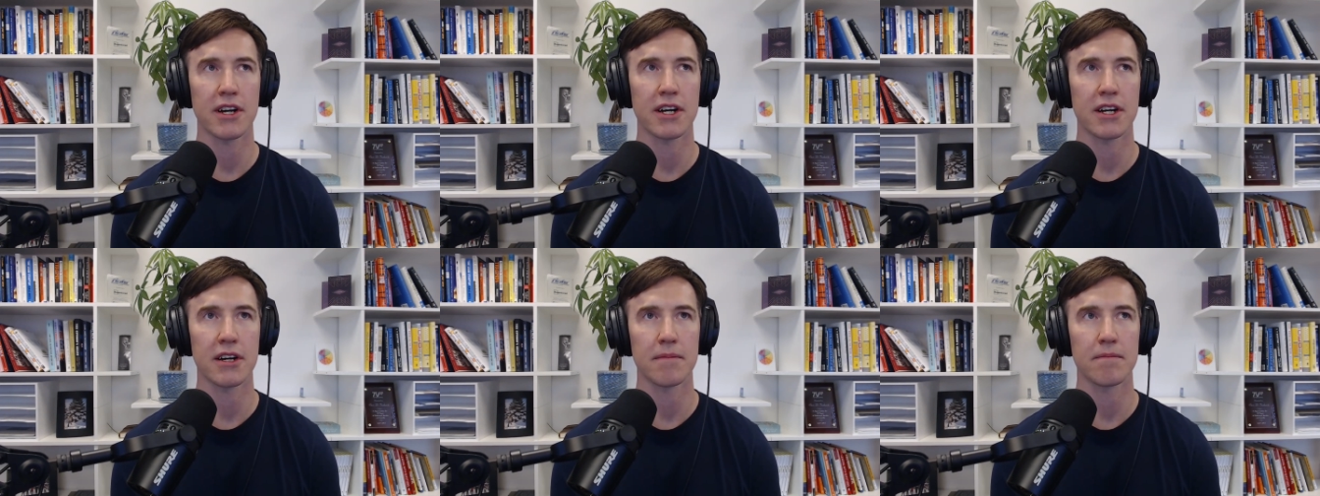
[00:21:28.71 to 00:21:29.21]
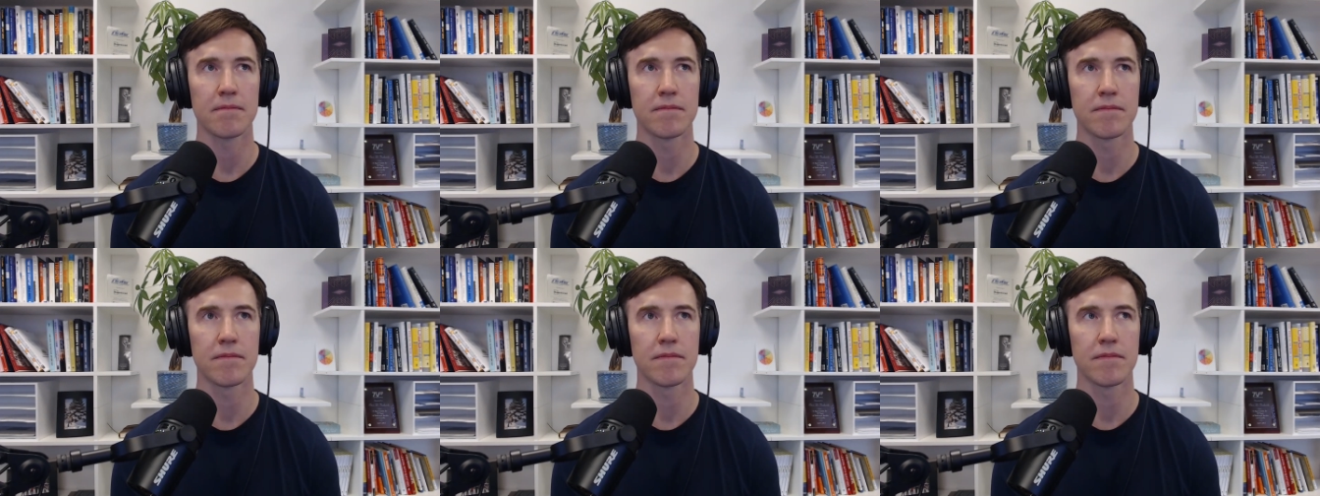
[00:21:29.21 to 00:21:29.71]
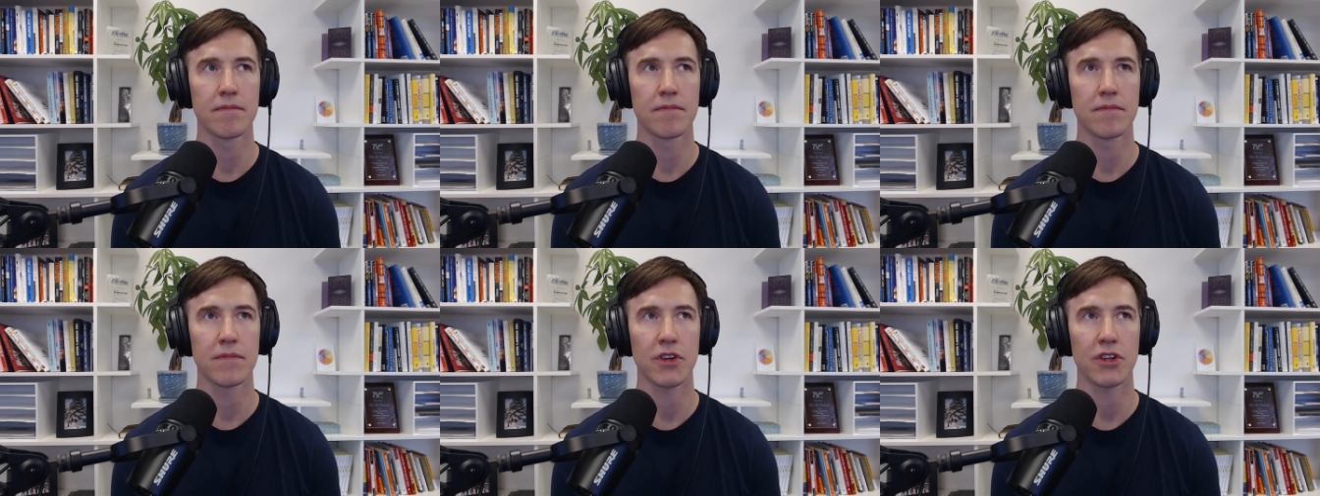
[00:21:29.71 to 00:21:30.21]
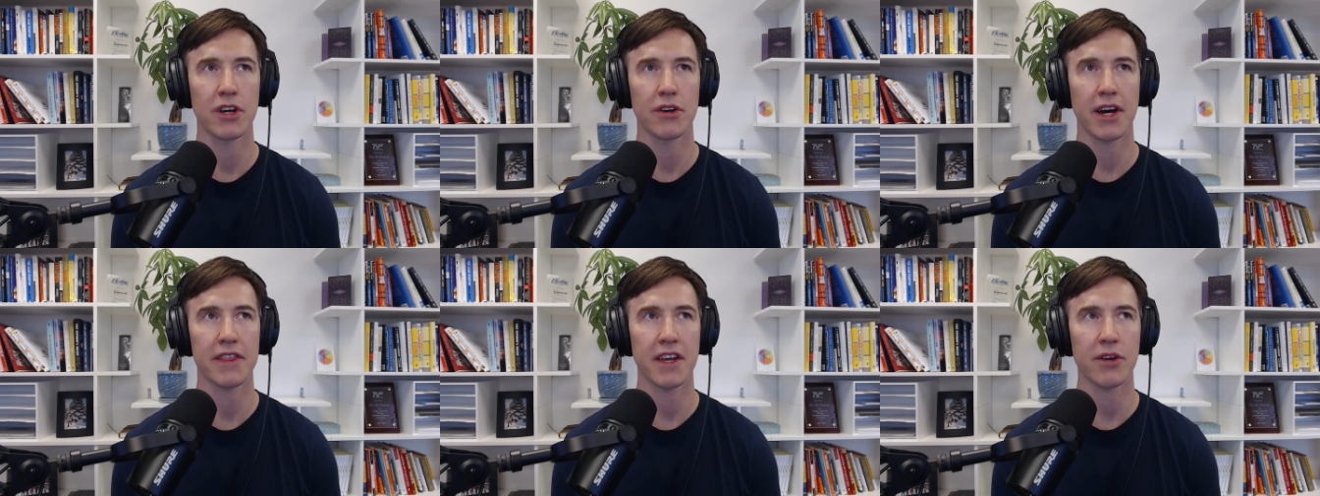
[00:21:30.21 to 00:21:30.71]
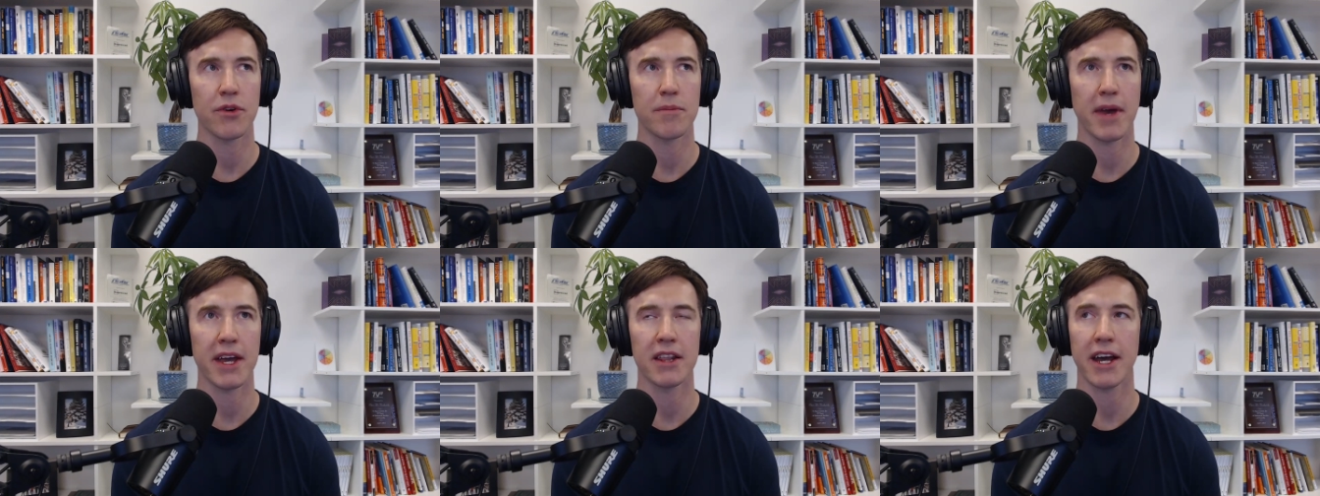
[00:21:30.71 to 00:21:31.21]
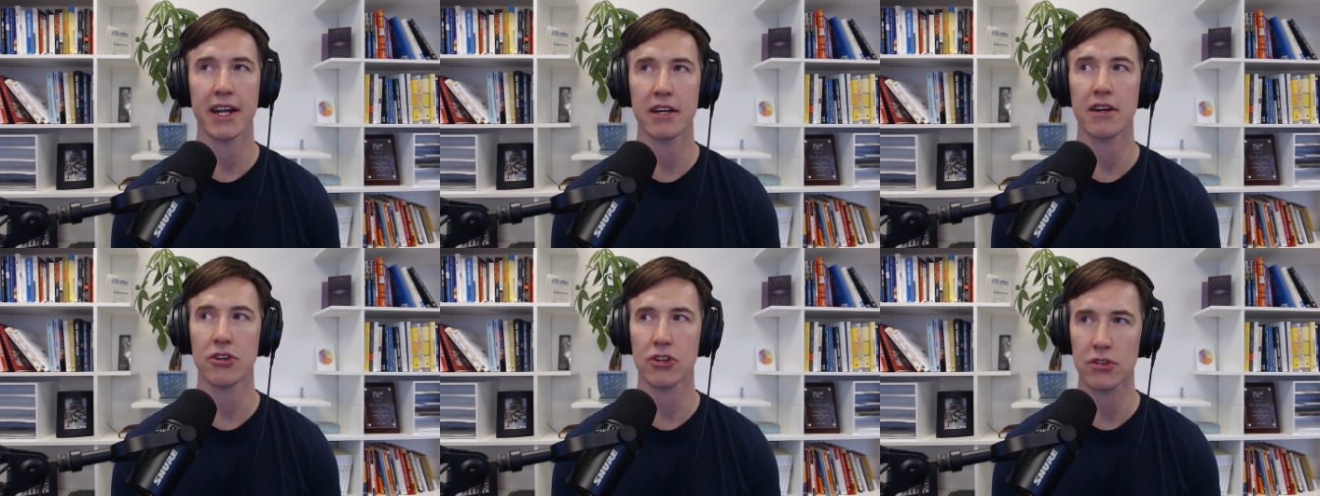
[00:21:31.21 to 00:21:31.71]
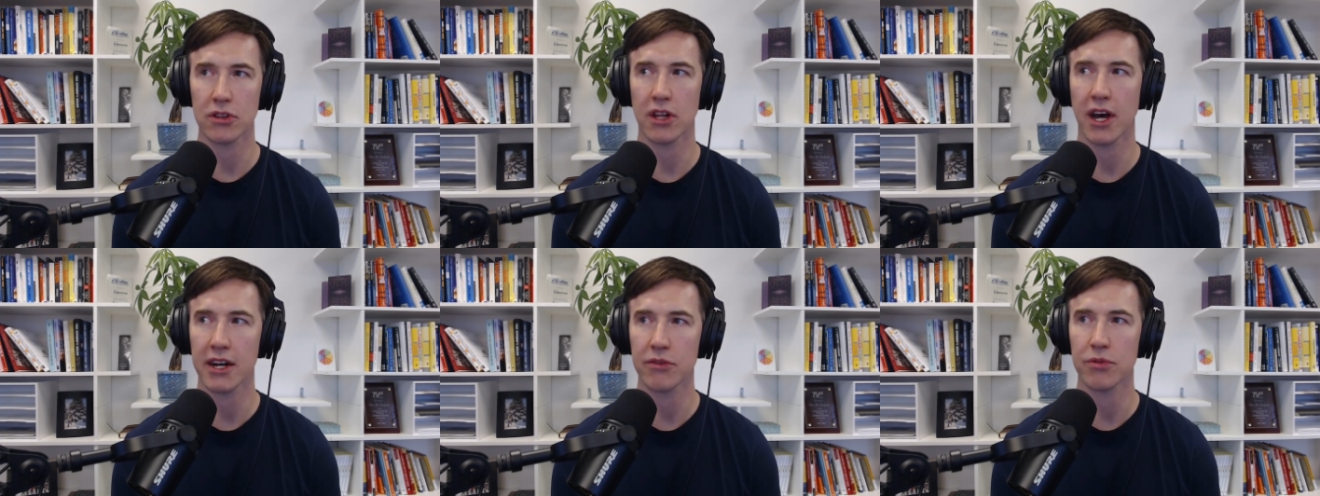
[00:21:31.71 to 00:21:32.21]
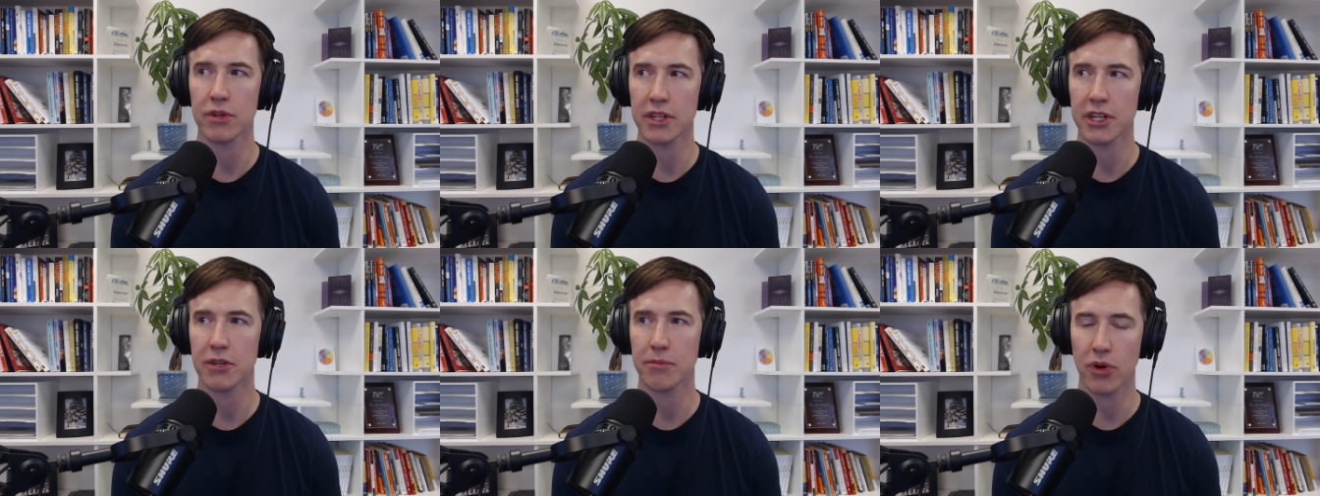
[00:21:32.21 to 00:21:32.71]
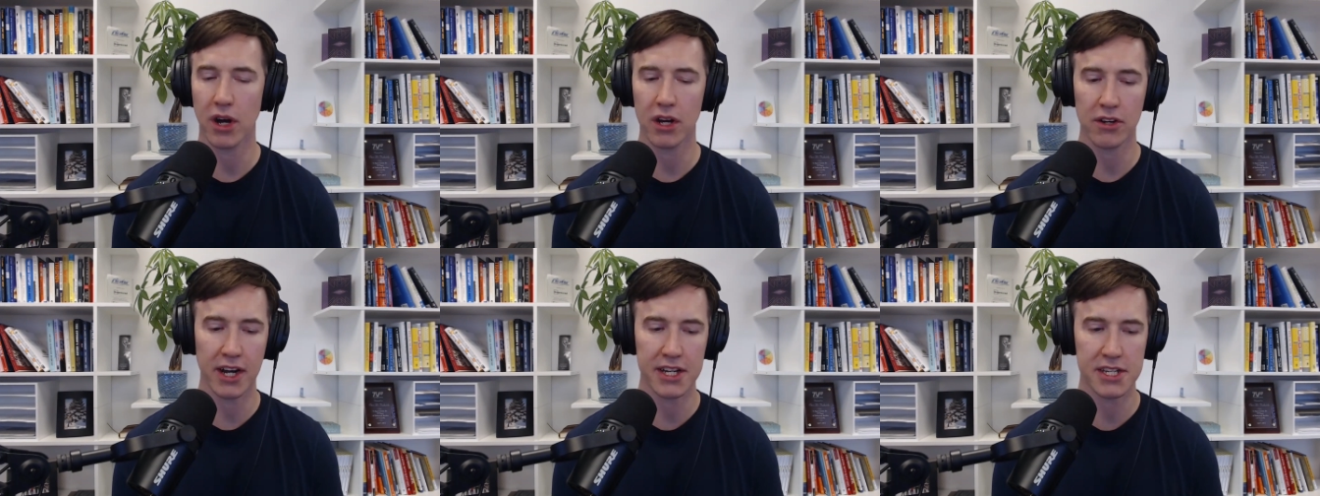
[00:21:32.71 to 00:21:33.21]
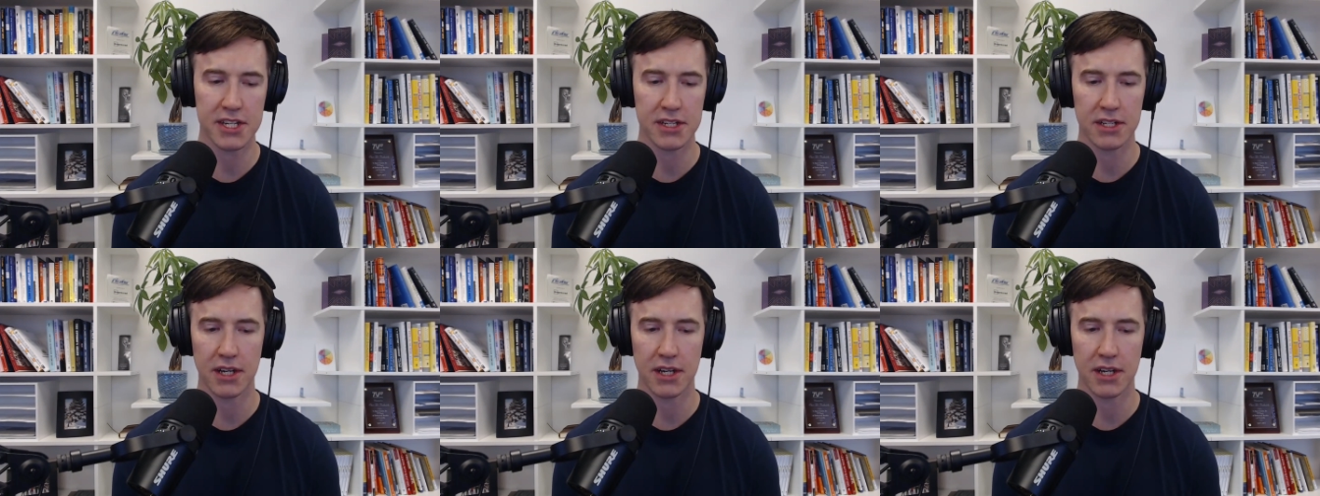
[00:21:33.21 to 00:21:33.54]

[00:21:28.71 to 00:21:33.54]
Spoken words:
I think we made like a lot of really good progress